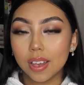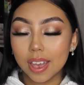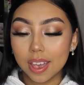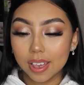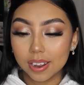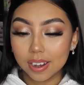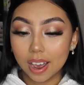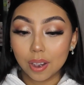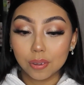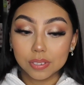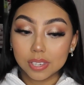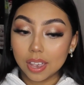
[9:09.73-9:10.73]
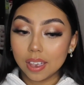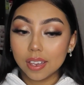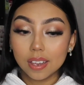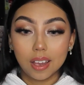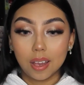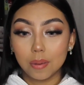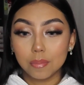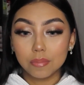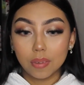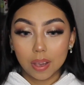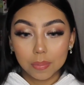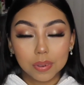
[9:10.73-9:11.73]
And I was like,
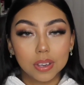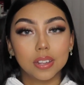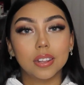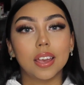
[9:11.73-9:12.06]
I'm good.